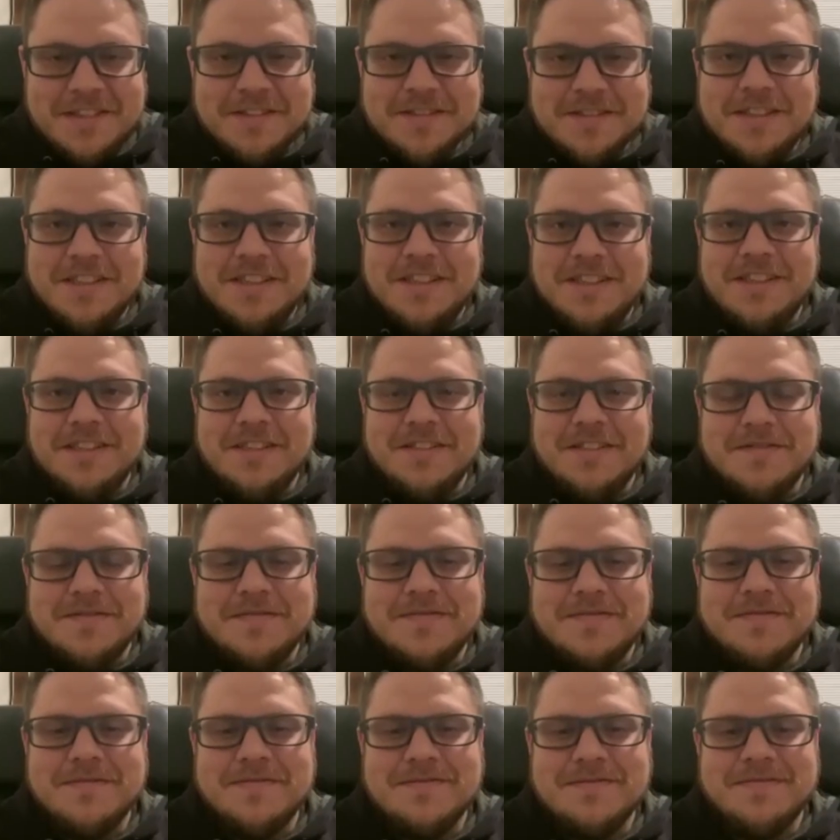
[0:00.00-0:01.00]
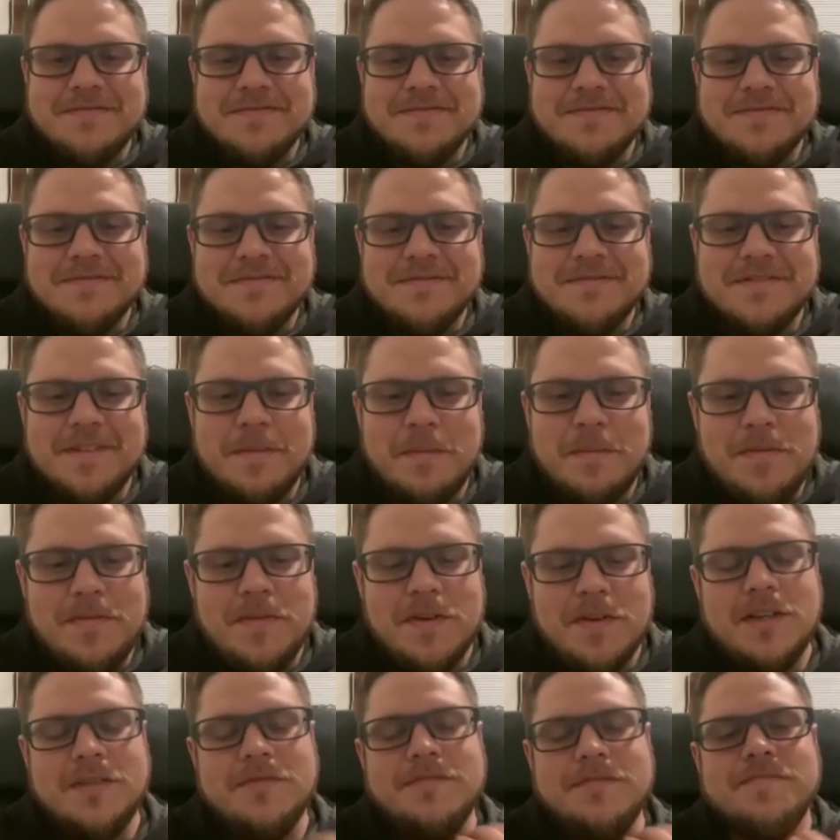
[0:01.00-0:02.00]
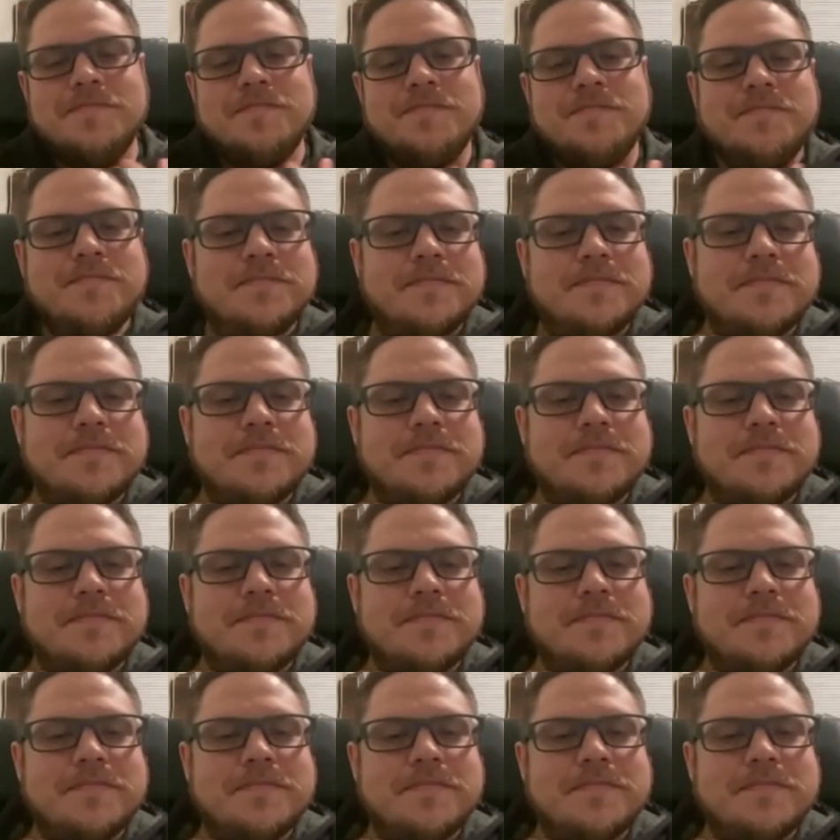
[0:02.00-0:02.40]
Sounds good. It'll be fun.